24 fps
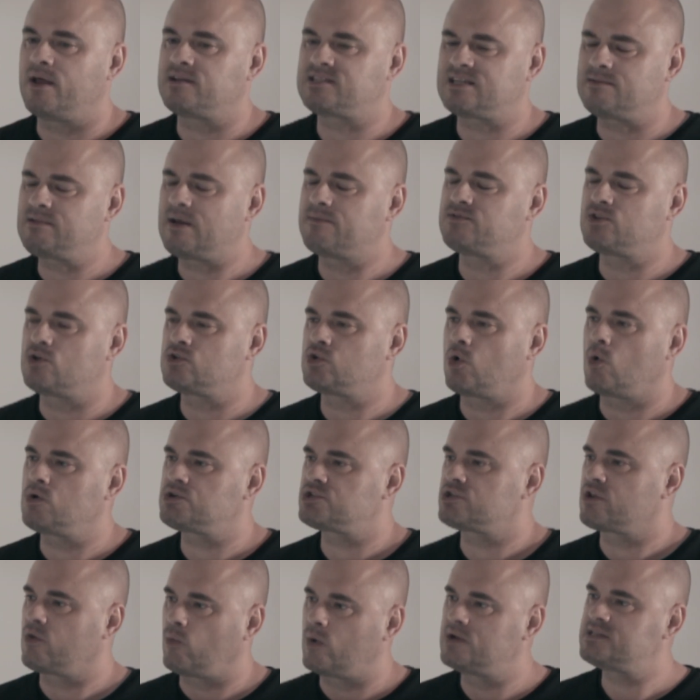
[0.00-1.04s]
sometimes those horses
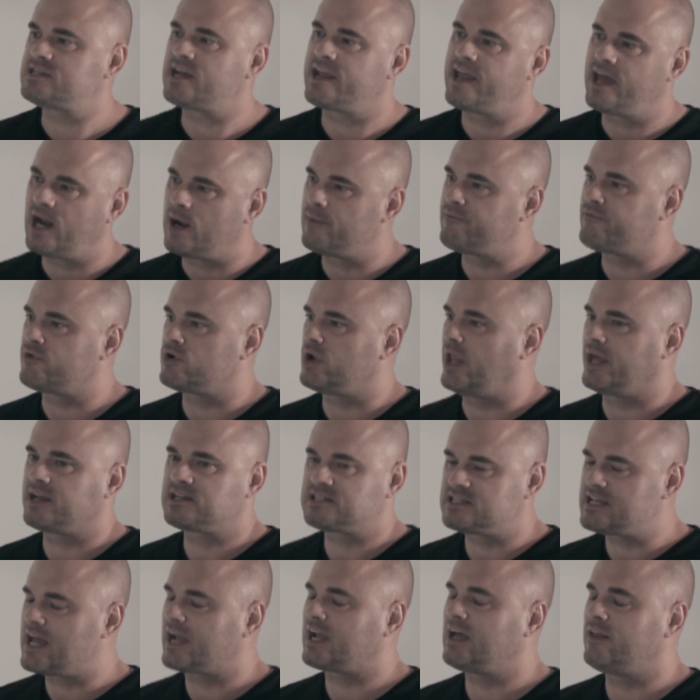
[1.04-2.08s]
are the ones that get up for like
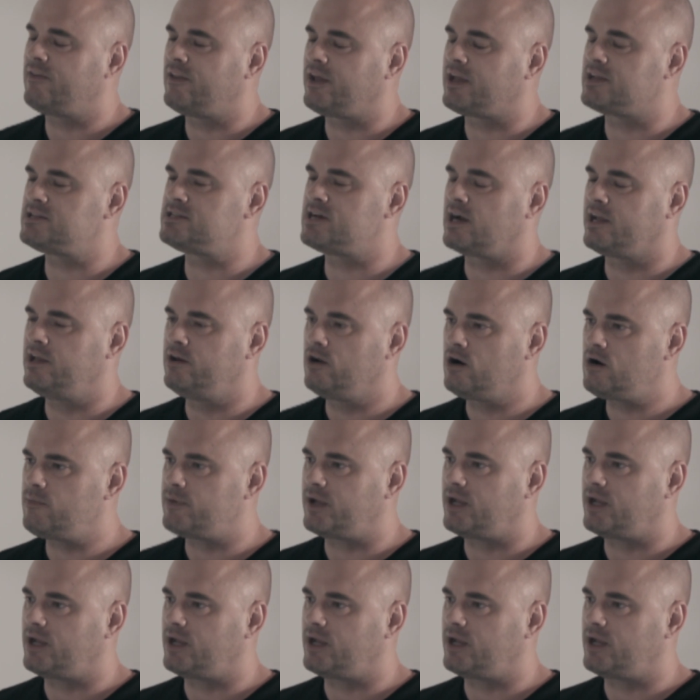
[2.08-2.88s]
second in the Kentucky Derby.